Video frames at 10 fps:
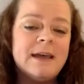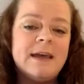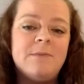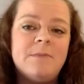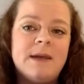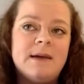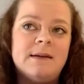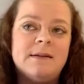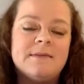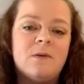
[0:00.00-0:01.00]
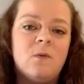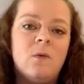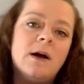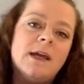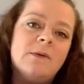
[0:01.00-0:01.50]
It means
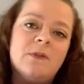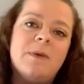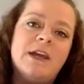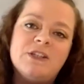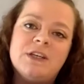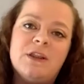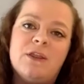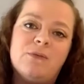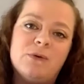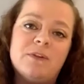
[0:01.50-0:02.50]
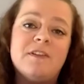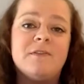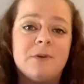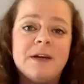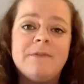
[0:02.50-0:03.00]
walking with a patient through the
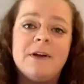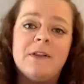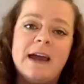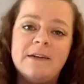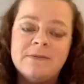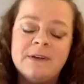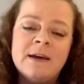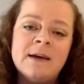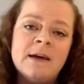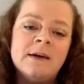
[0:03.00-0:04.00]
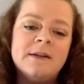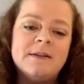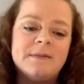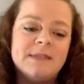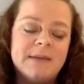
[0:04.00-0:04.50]
story of their life.
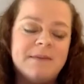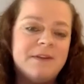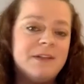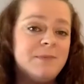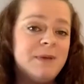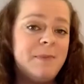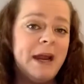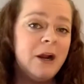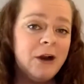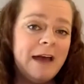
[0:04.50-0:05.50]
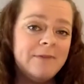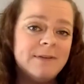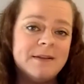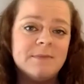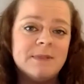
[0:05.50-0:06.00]
Sometimes you get to be a paragraph
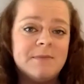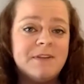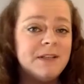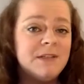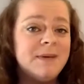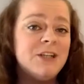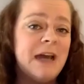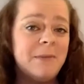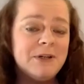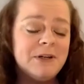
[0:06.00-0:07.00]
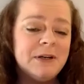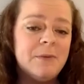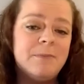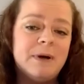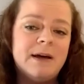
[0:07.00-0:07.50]
and sometimes you get to be a
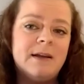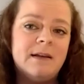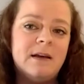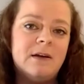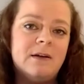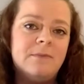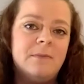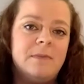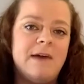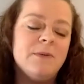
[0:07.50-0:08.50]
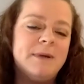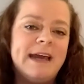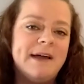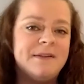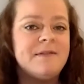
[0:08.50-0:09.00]
chapter, but
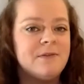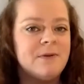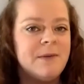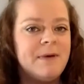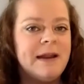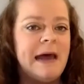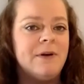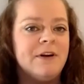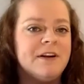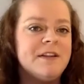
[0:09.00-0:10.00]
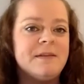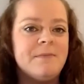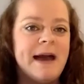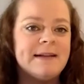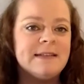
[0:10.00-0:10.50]
everybody has a story about how a nurse has
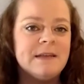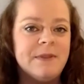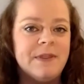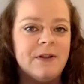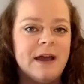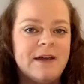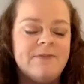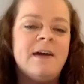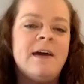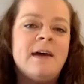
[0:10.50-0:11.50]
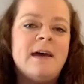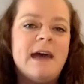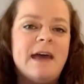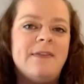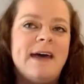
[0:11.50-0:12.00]
impacted them in their life.
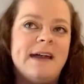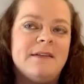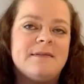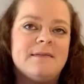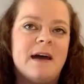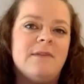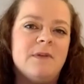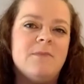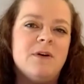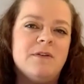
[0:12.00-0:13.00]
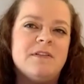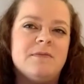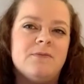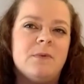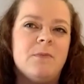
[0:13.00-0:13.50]
And that's kind of the
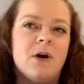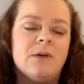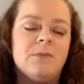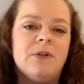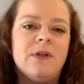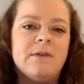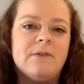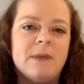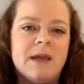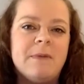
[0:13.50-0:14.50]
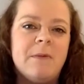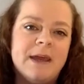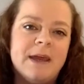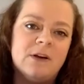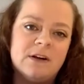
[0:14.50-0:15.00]
most remarkable thing for me about
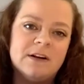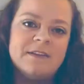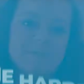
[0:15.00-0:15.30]
being a nurse.